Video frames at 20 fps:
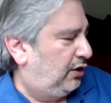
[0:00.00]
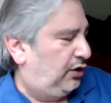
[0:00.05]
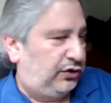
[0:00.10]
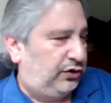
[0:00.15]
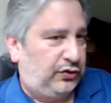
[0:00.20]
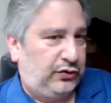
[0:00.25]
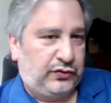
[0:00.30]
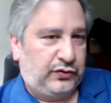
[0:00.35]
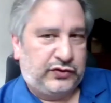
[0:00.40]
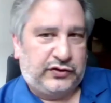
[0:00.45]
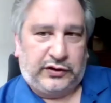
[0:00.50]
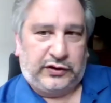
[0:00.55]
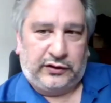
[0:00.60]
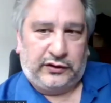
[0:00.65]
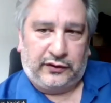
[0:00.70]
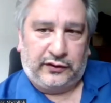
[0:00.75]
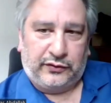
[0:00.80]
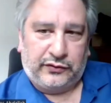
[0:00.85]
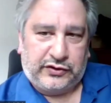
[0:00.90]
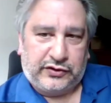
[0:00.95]
use
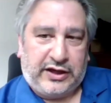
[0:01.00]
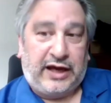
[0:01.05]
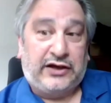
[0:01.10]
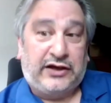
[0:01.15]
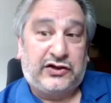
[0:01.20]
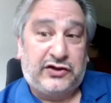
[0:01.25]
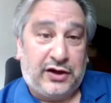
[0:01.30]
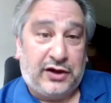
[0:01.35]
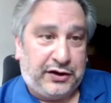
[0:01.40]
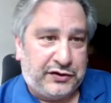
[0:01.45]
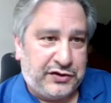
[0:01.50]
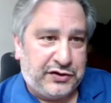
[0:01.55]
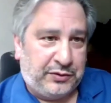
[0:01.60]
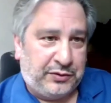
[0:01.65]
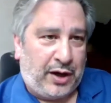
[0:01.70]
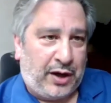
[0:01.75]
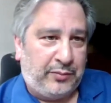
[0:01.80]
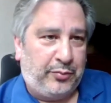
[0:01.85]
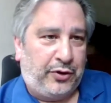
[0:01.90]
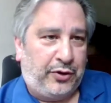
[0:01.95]
those case studies in
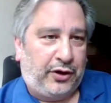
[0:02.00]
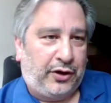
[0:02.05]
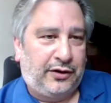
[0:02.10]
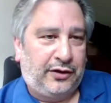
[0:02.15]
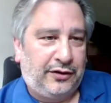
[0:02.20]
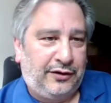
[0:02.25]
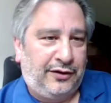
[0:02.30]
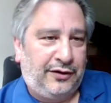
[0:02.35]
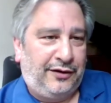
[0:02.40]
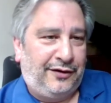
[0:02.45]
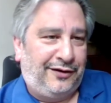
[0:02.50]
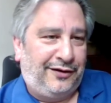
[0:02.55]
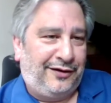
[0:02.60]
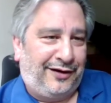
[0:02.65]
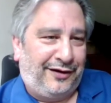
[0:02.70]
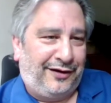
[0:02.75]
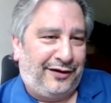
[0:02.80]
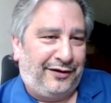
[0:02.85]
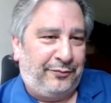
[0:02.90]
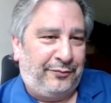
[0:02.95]
my book,
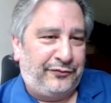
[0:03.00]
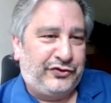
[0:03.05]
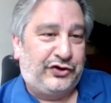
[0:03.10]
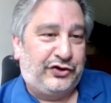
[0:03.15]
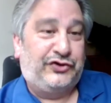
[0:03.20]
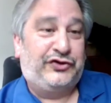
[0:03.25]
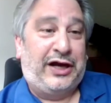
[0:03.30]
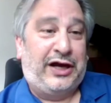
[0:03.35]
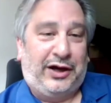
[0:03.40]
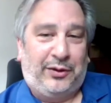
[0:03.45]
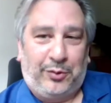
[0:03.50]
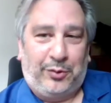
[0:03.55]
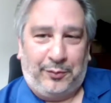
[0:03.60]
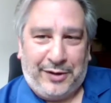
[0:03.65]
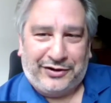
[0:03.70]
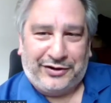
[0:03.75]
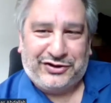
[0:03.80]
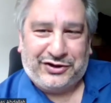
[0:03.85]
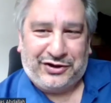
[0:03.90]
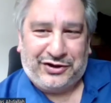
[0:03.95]
Sustainable Mass